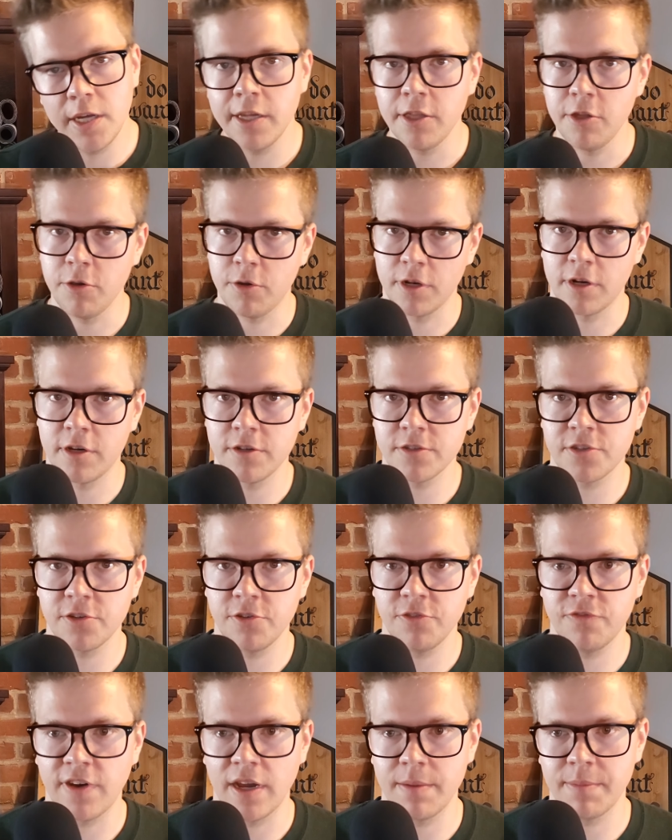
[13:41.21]
You can
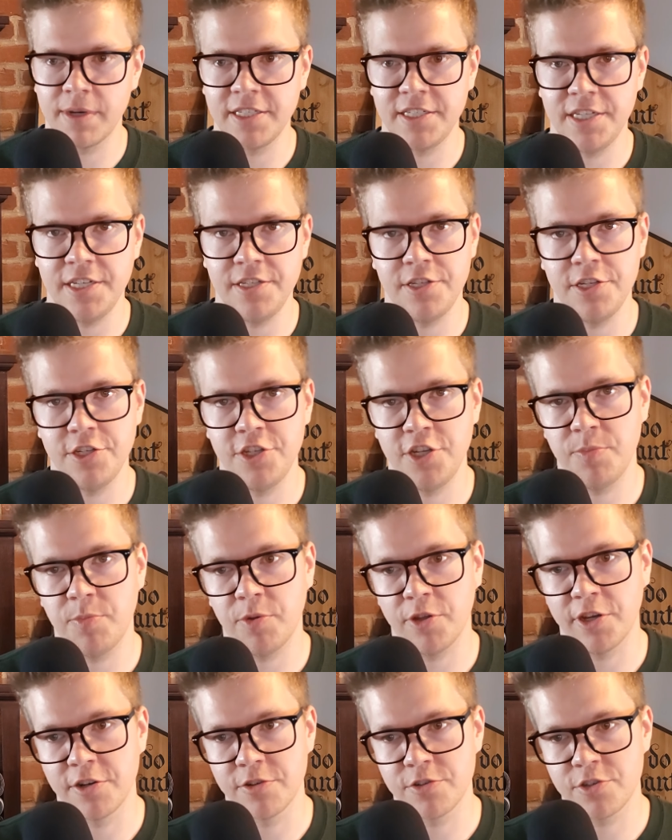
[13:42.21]
also find my TCG
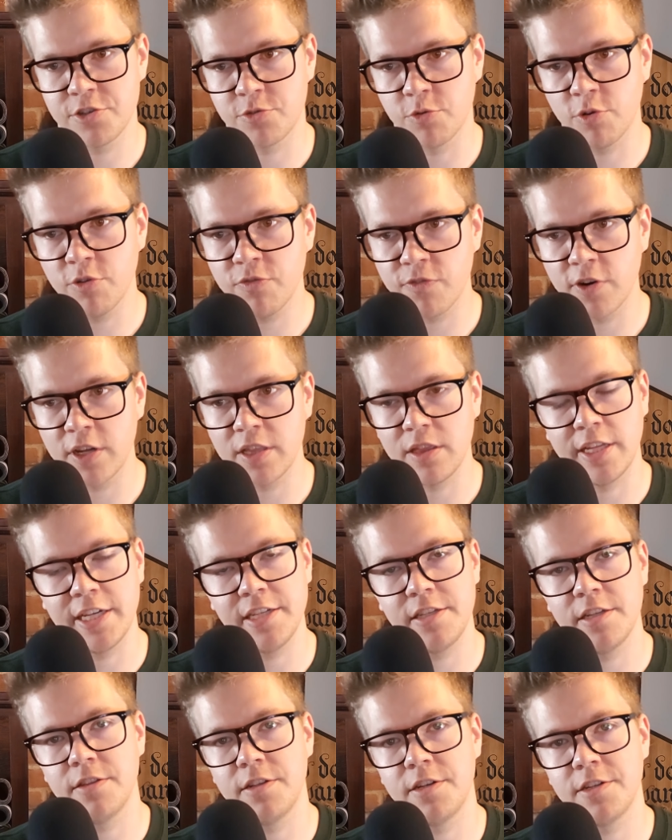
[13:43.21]
Player storefront
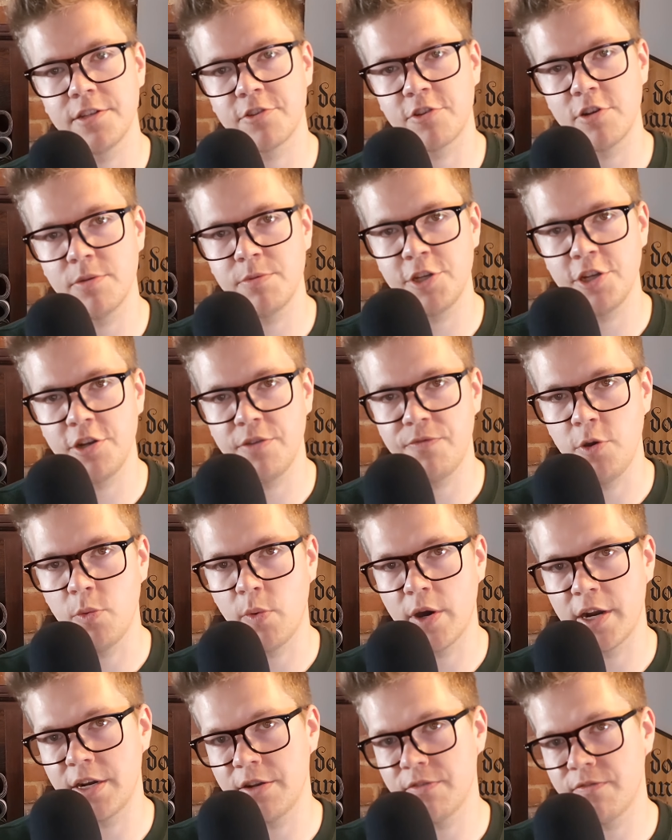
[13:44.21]
linked in the description if you
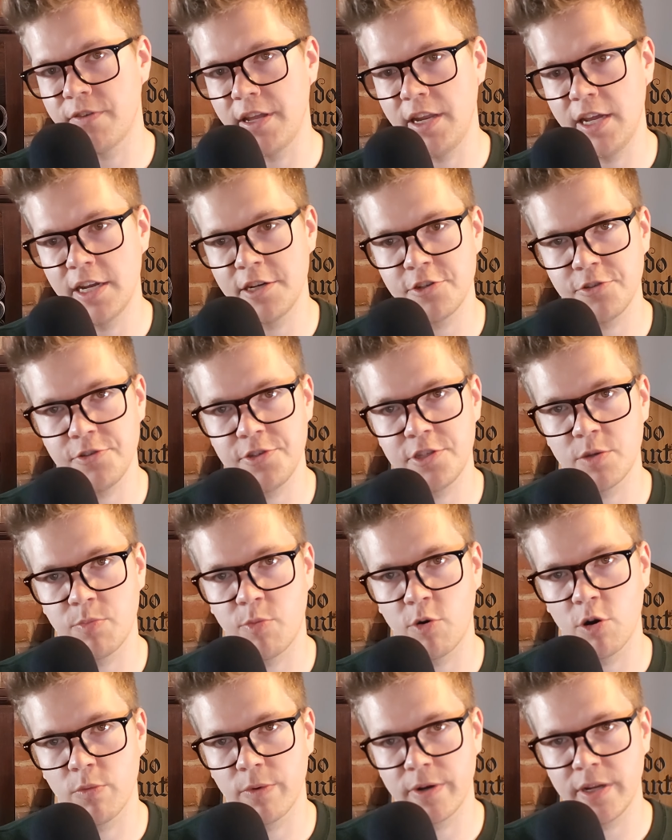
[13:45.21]
wanted to financially
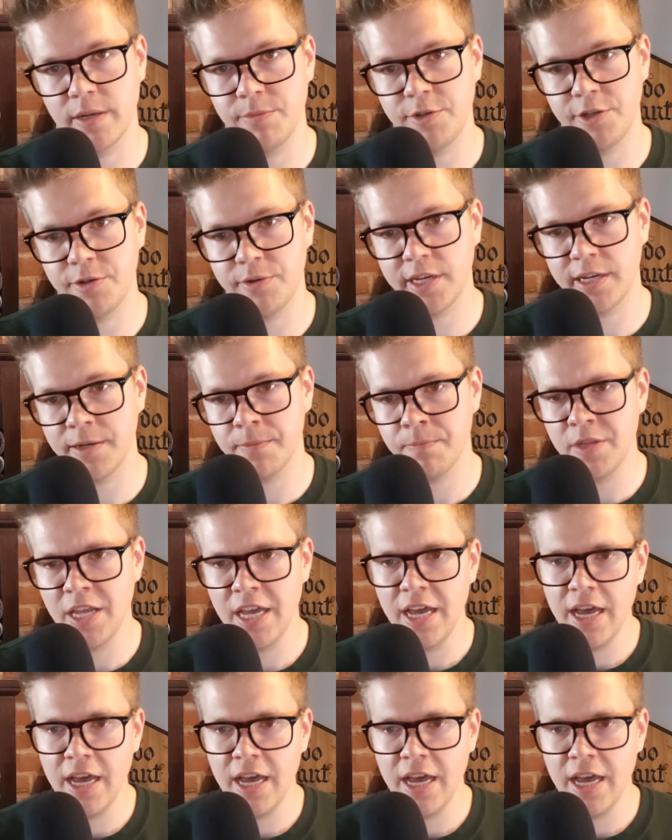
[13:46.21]
support what I'm doing.